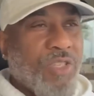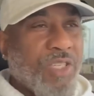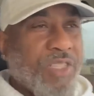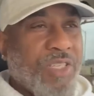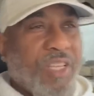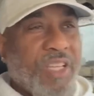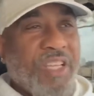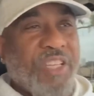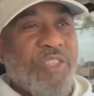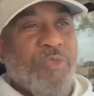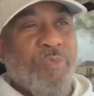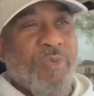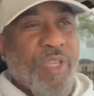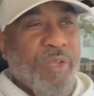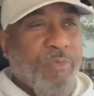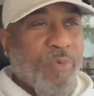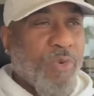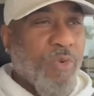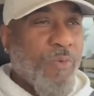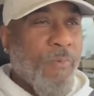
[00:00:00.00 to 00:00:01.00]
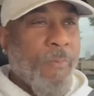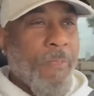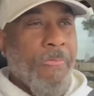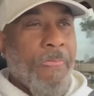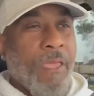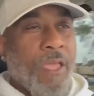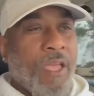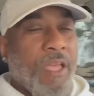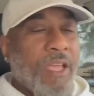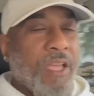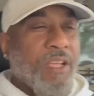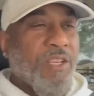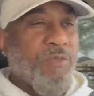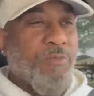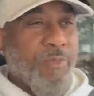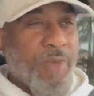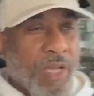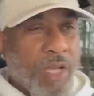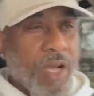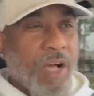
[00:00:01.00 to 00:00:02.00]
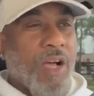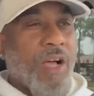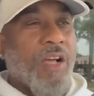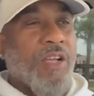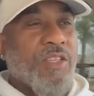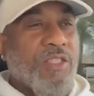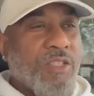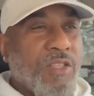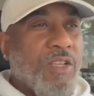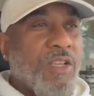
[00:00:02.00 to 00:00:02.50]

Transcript: and teach people is because